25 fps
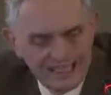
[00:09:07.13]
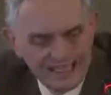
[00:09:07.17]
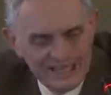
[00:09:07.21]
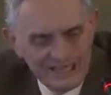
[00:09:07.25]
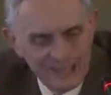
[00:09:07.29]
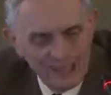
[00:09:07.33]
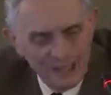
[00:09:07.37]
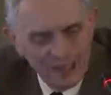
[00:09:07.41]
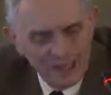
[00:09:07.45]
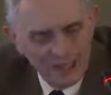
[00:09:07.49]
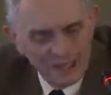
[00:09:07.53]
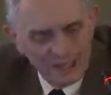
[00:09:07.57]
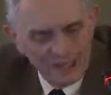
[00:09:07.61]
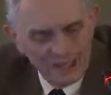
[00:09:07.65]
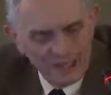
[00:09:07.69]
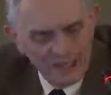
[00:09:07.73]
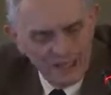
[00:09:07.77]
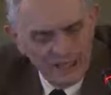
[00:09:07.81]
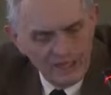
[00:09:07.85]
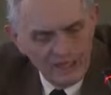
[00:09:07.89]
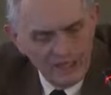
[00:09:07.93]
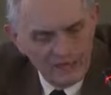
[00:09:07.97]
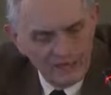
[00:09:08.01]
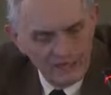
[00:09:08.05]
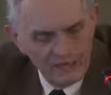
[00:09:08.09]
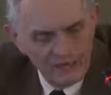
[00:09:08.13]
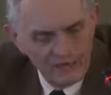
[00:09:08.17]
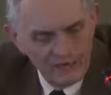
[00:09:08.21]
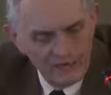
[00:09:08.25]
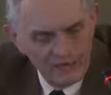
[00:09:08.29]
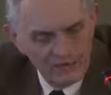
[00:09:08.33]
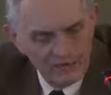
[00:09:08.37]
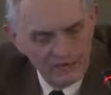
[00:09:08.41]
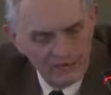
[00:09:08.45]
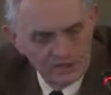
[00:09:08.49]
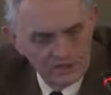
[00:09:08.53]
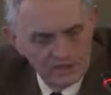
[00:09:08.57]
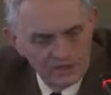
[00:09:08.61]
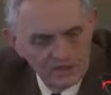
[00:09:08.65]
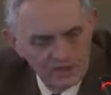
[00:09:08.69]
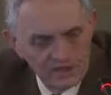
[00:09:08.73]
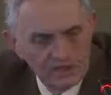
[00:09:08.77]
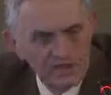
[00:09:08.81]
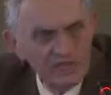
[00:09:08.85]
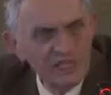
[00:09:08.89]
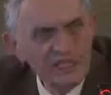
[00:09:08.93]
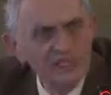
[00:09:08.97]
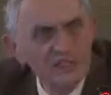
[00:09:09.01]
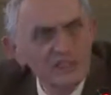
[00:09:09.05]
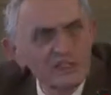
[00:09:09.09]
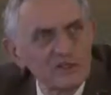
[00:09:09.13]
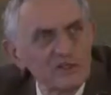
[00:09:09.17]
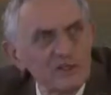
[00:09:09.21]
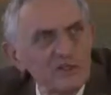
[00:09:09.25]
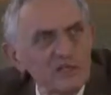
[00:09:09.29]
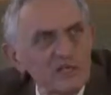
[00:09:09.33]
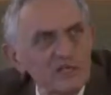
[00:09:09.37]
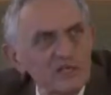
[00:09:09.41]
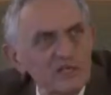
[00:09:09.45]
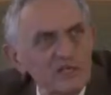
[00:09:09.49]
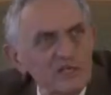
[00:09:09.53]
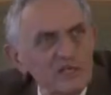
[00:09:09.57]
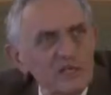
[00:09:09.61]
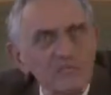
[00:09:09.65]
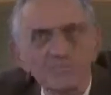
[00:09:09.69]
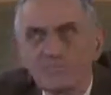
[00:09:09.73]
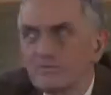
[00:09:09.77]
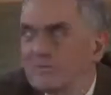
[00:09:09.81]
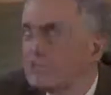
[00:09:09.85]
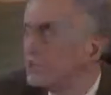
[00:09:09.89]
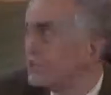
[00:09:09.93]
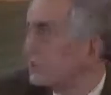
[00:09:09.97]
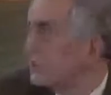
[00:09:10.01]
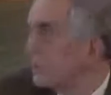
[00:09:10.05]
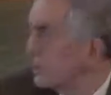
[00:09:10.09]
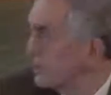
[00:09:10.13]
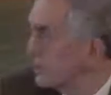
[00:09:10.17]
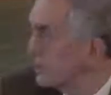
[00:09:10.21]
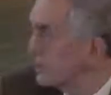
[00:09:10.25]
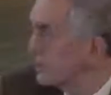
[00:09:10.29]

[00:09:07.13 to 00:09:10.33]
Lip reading: nobody knows. These are assumptions,